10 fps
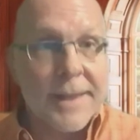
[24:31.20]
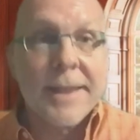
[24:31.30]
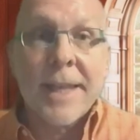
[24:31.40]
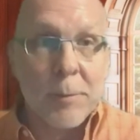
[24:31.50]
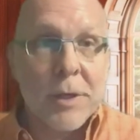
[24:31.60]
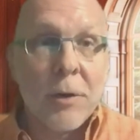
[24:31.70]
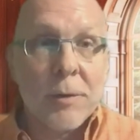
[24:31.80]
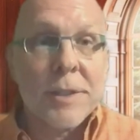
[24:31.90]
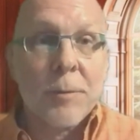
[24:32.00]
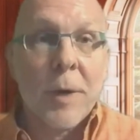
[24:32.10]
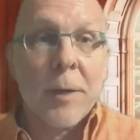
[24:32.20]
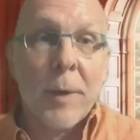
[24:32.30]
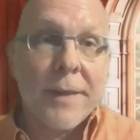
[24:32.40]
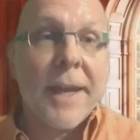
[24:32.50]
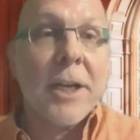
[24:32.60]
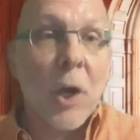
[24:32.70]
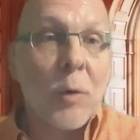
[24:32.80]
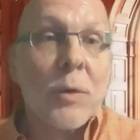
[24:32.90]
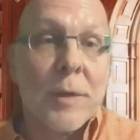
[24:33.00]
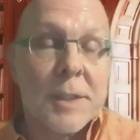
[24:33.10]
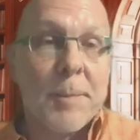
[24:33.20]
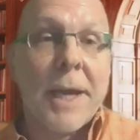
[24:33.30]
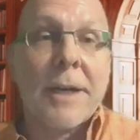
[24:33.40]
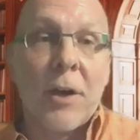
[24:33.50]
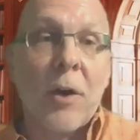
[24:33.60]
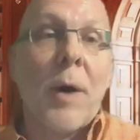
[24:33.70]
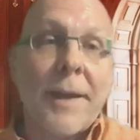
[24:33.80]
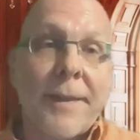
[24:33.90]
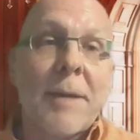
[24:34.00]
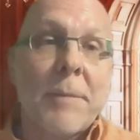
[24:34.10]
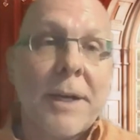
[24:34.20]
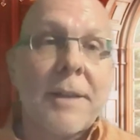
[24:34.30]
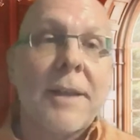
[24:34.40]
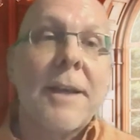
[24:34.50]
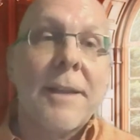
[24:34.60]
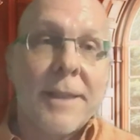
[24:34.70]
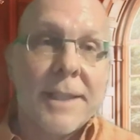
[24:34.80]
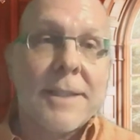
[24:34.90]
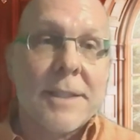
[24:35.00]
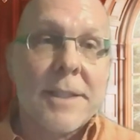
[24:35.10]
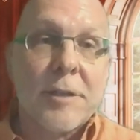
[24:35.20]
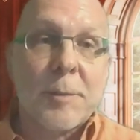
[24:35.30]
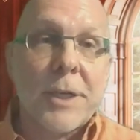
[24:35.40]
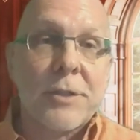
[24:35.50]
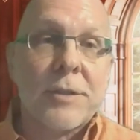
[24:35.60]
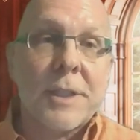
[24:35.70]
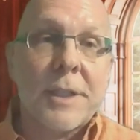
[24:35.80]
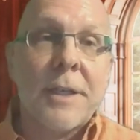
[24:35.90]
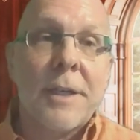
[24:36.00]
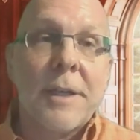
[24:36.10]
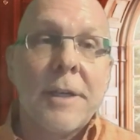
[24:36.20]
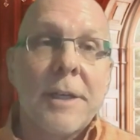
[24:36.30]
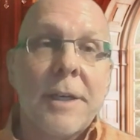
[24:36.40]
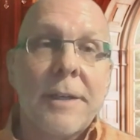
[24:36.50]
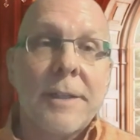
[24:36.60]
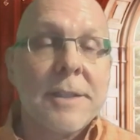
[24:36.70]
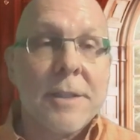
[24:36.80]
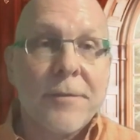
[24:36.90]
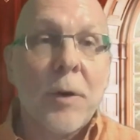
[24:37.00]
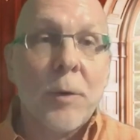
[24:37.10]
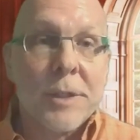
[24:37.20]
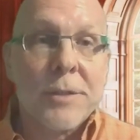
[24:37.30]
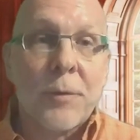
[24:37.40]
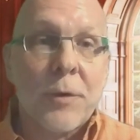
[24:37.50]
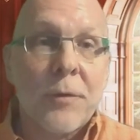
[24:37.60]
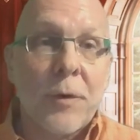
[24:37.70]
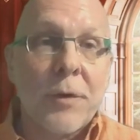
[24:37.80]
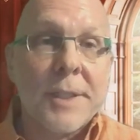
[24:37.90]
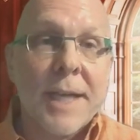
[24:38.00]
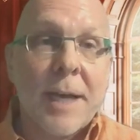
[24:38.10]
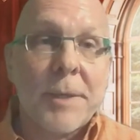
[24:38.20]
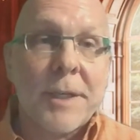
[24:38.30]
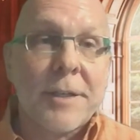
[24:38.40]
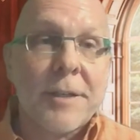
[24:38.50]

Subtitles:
they would notice it right away. They know to expect, oh, on that month, this is their specialty. This is the focus for the topic.